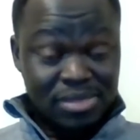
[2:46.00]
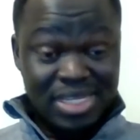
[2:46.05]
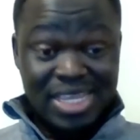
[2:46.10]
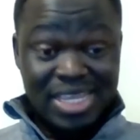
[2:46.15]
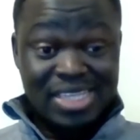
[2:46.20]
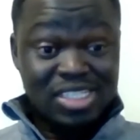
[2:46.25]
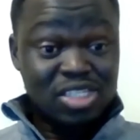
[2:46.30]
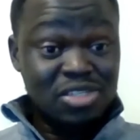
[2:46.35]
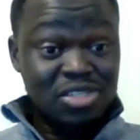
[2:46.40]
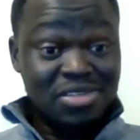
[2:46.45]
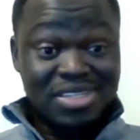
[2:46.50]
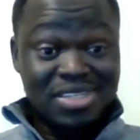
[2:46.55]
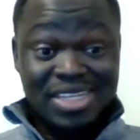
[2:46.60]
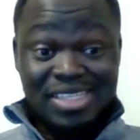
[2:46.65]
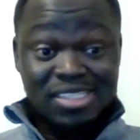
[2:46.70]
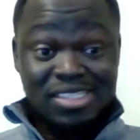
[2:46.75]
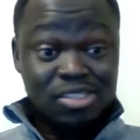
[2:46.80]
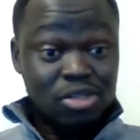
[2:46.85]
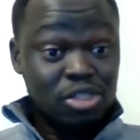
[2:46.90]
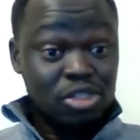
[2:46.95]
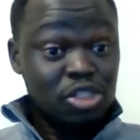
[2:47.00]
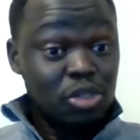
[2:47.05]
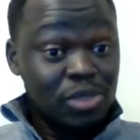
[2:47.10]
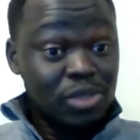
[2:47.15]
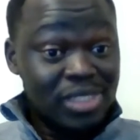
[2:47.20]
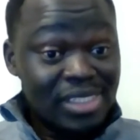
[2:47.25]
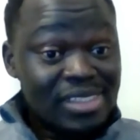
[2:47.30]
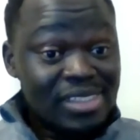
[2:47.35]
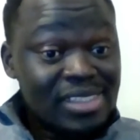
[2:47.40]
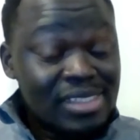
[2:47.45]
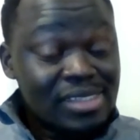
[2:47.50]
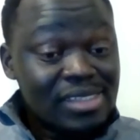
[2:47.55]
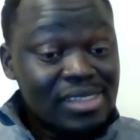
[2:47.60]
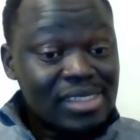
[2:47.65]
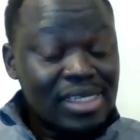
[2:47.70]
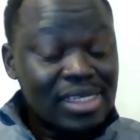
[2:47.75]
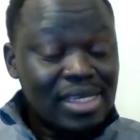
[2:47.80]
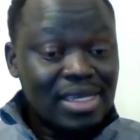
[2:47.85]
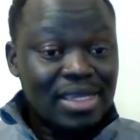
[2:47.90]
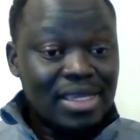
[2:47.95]
instituted social
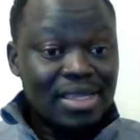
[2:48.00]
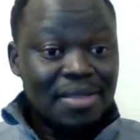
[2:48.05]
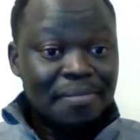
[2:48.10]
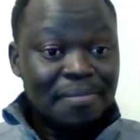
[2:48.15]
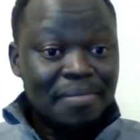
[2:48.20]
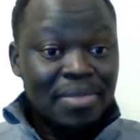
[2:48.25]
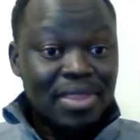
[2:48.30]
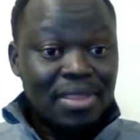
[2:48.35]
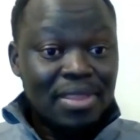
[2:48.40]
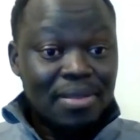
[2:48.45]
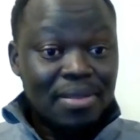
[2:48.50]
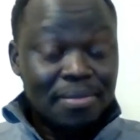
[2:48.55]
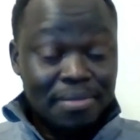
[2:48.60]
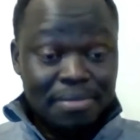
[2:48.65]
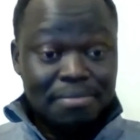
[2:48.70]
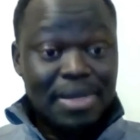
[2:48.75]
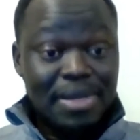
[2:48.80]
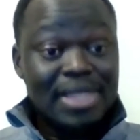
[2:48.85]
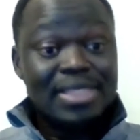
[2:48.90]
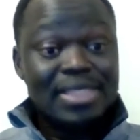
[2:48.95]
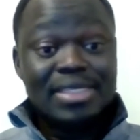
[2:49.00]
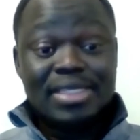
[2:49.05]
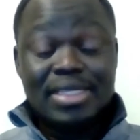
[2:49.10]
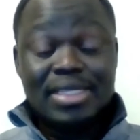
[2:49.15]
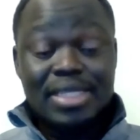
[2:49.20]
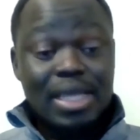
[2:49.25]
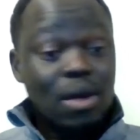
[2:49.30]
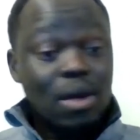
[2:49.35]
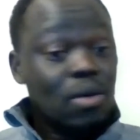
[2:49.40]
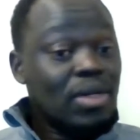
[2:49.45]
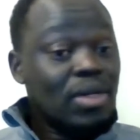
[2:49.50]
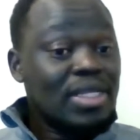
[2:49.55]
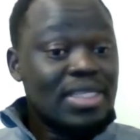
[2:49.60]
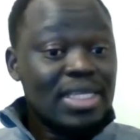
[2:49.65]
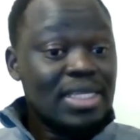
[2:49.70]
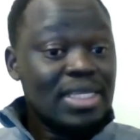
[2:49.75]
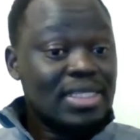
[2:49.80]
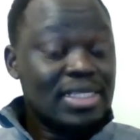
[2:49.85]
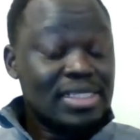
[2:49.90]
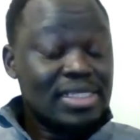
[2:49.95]
distancing, but the only
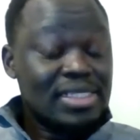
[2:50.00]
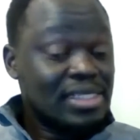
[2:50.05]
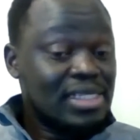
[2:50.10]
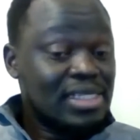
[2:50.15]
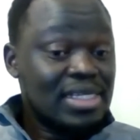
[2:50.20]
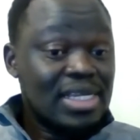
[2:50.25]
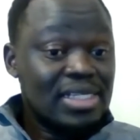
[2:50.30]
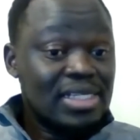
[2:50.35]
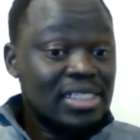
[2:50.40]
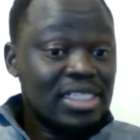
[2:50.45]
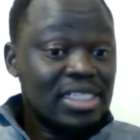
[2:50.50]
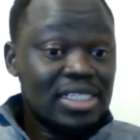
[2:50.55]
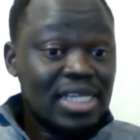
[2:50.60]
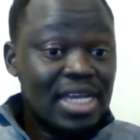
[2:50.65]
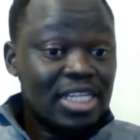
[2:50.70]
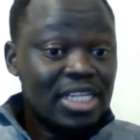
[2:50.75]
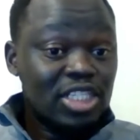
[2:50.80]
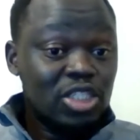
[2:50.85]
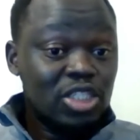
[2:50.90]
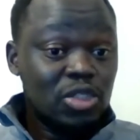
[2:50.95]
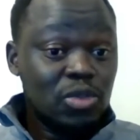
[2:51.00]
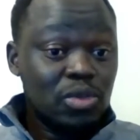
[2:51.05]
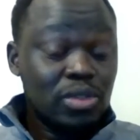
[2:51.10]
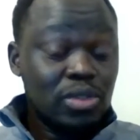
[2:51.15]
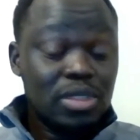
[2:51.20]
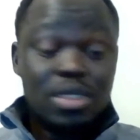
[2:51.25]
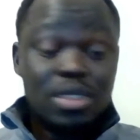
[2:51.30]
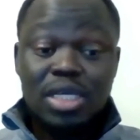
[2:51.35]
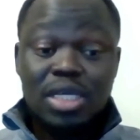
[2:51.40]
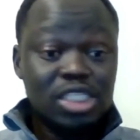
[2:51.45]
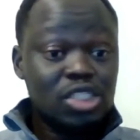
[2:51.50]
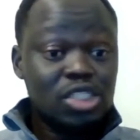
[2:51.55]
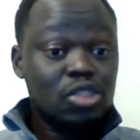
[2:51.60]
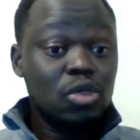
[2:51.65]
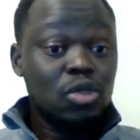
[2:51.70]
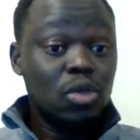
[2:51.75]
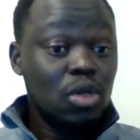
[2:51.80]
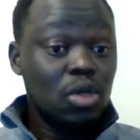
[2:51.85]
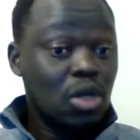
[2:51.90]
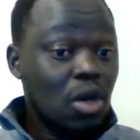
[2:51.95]
thing the Tanzanian did not do is
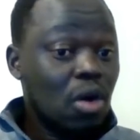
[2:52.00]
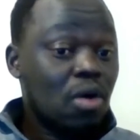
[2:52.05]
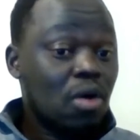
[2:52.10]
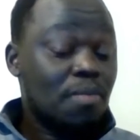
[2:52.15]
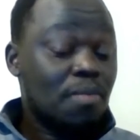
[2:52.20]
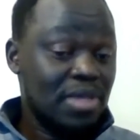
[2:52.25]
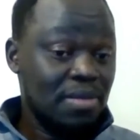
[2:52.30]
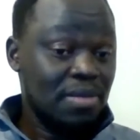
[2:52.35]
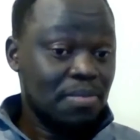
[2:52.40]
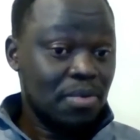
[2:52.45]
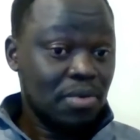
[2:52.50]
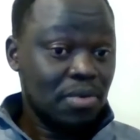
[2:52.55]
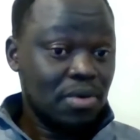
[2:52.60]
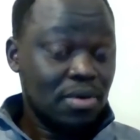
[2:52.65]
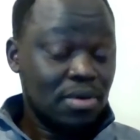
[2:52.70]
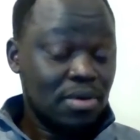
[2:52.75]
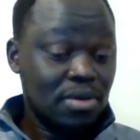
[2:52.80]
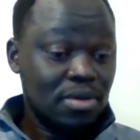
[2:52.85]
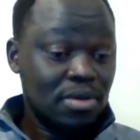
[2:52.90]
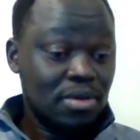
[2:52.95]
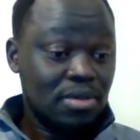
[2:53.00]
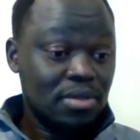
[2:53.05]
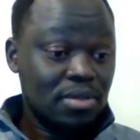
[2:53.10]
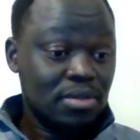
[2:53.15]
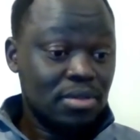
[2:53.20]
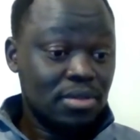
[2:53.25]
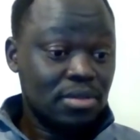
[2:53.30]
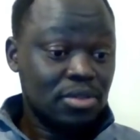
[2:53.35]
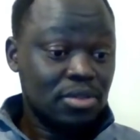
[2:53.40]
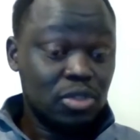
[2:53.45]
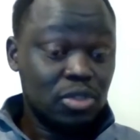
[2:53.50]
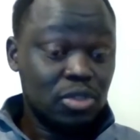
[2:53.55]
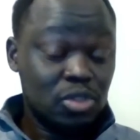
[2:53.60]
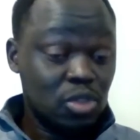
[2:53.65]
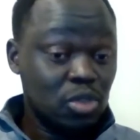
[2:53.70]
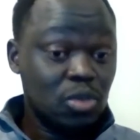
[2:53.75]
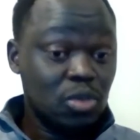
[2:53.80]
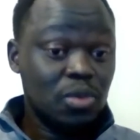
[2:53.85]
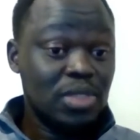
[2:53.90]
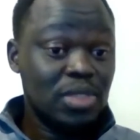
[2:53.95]
to lock people, to
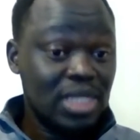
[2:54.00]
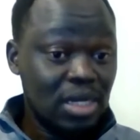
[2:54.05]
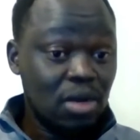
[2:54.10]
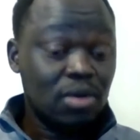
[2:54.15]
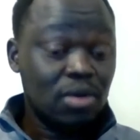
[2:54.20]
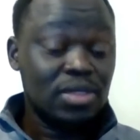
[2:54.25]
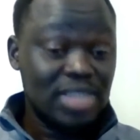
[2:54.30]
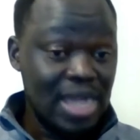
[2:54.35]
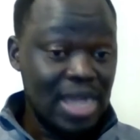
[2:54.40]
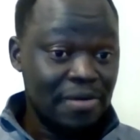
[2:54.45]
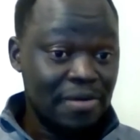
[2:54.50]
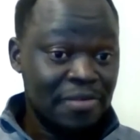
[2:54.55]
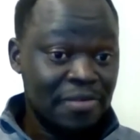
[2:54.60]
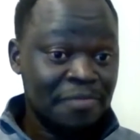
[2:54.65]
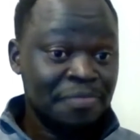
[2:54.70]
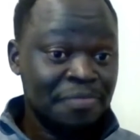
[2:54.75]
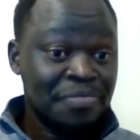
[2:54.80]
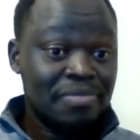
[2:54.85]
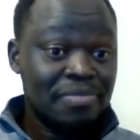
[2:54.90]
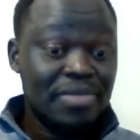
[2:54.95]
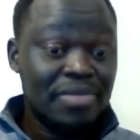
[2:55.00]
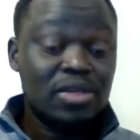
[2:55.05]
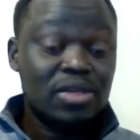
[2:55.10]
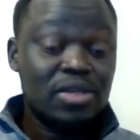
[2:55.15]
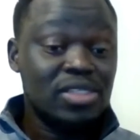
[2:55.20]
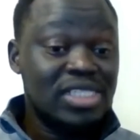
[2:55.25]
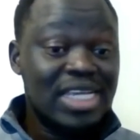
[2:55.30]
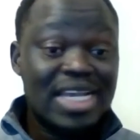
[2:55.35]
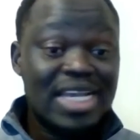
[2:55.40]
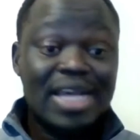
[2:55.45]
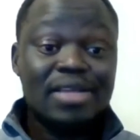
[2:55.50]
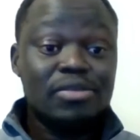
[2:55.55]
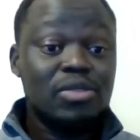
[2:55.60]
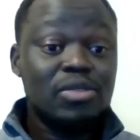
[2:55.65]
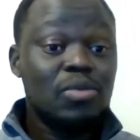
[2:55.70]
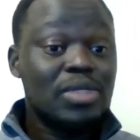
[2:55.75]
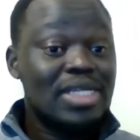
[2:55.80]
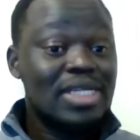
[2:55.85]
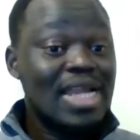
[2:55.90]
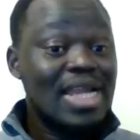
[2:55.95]
do the lockdown, because the
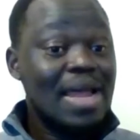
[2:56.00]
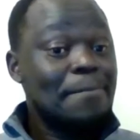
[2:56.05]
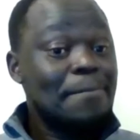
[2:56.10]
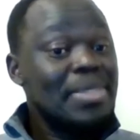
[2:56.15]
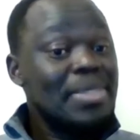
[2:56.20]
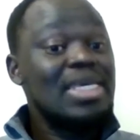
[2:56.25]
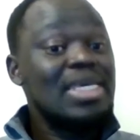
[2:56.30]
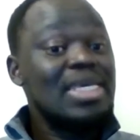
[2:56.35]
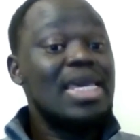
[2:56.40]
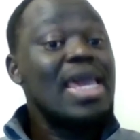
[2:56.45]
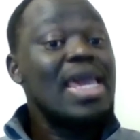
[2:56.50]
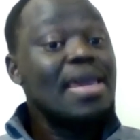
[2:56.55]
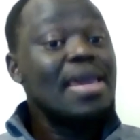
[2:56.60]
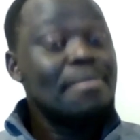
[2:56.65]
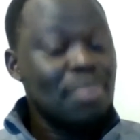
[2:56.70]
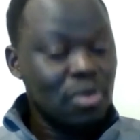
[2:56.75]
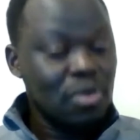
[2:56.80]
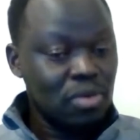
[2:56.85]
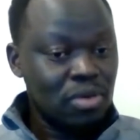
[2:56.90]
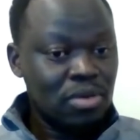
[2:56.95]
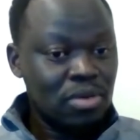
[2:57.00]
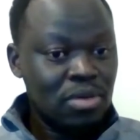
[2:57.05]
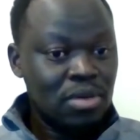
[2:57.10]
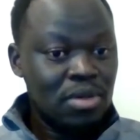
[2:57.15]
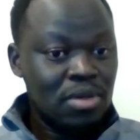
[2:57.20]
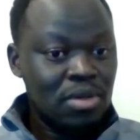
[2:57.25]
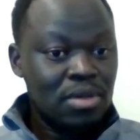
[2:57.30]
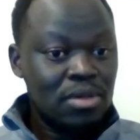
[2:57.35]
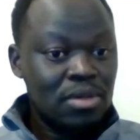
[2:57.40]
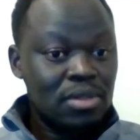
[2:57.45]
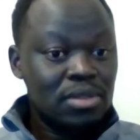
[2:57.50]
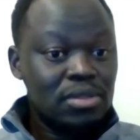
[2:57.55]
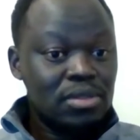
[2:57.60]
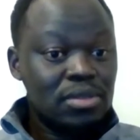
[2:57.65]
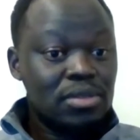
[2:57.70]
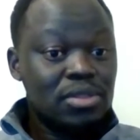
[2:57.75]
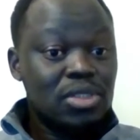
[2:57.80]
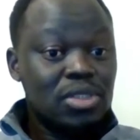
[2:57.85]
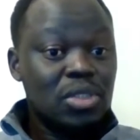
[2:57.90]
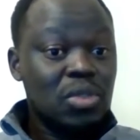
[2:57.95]
country would not be able
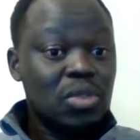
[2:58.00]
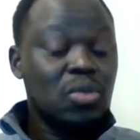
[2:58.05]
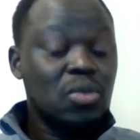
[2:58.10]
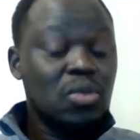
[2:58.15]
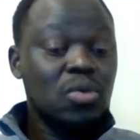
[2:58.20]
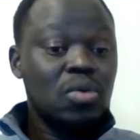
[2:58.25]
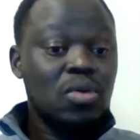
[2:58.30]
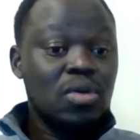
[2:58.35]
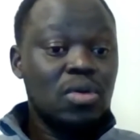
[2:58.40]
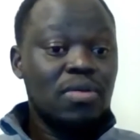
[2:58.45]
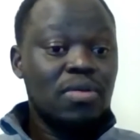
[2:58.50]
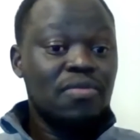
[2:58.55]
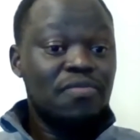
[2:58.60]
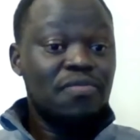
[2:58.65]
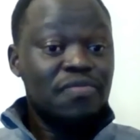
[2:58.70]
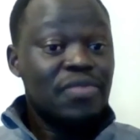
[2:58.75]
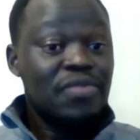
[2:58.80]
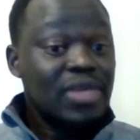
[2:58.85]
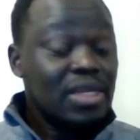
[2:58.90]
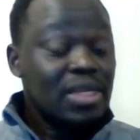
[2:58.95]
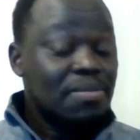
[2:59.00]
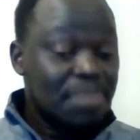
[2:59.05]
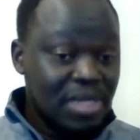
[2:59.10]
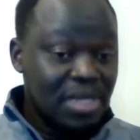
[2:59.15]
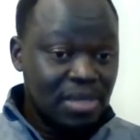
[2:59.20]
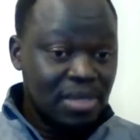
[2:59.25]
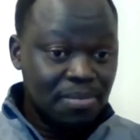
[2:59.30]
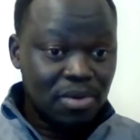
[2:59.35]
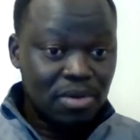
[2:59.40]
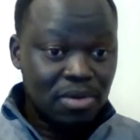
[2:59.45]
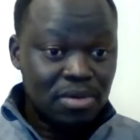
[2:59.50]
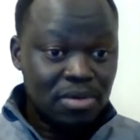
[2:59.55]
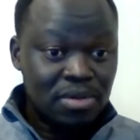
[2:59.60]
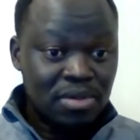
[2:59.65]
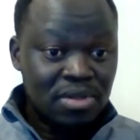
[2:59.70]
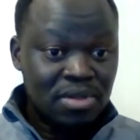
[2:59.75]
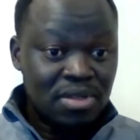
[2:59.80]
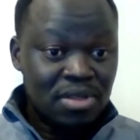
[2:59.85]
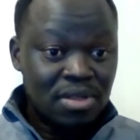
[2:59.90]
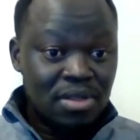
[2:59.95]
to feed people
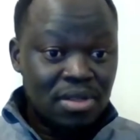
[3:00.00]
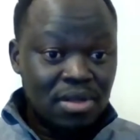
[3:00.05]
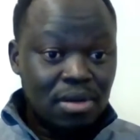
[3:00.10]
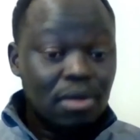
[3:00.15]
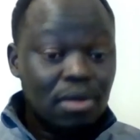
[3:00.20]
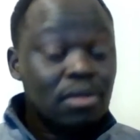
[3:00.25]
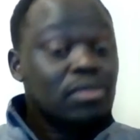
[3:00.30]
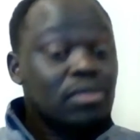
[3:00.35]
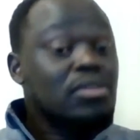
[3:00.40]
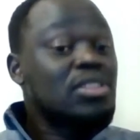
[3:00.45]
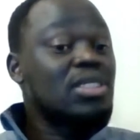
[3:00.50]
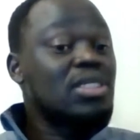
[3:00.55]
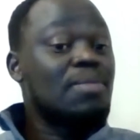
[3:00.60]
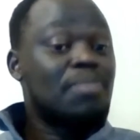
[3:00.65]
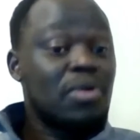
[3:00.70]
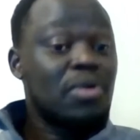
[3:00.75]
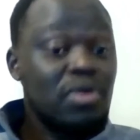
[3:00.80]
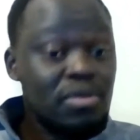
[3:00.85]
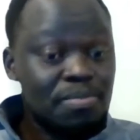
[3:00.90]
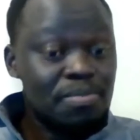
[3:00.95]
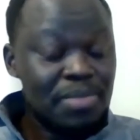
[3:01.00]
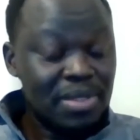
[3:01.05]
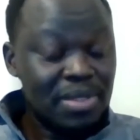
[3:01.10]
or to support